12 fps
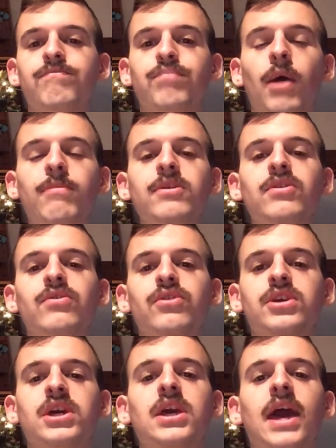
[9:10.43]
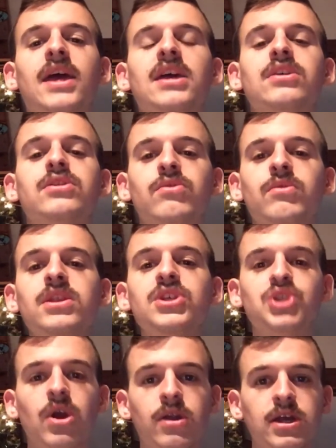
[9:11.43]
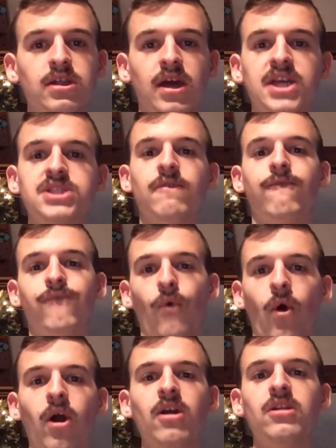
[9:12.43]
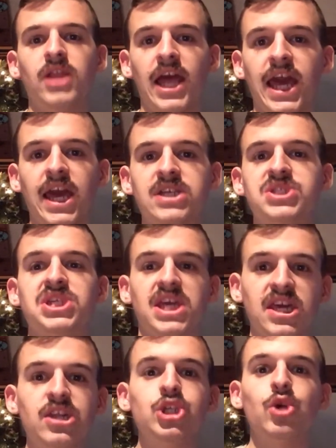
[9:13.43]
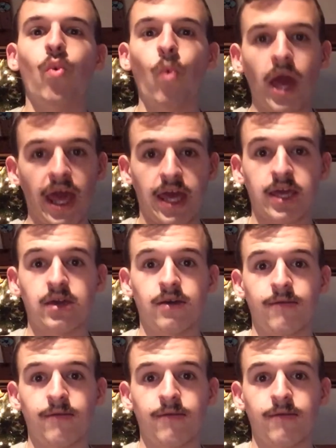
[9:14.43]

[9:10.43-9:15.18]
Probably you're looking at, including the turning lanes, 4 lanes each way.